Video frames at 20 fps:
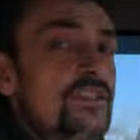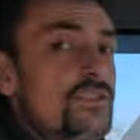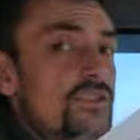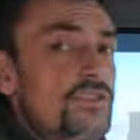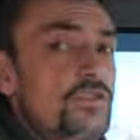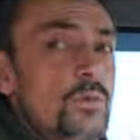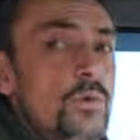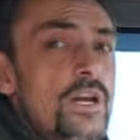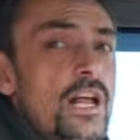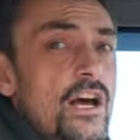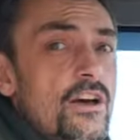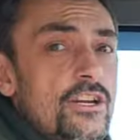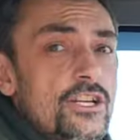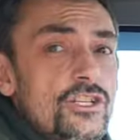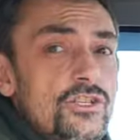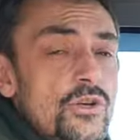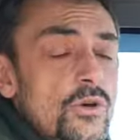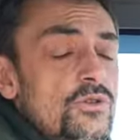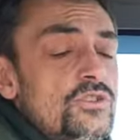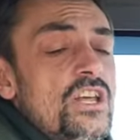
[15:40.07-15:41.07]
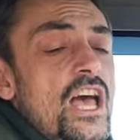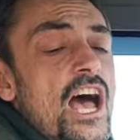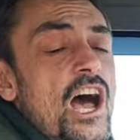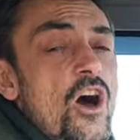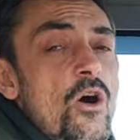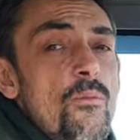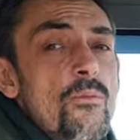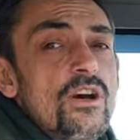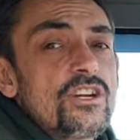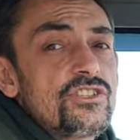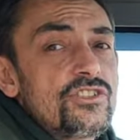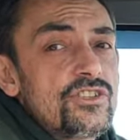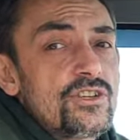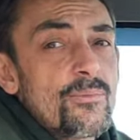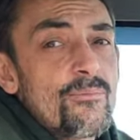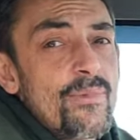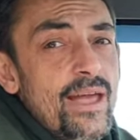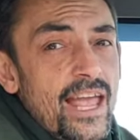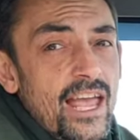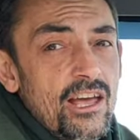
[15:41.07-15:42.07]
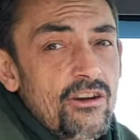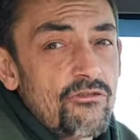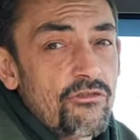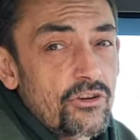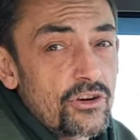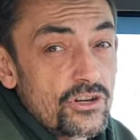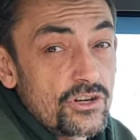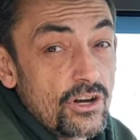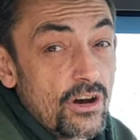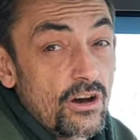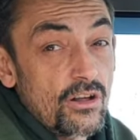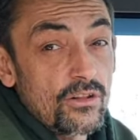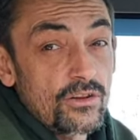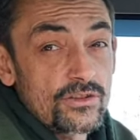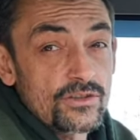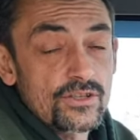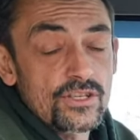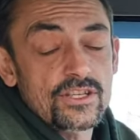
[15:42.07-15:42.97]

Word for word: this one out it shows how much demand for dollars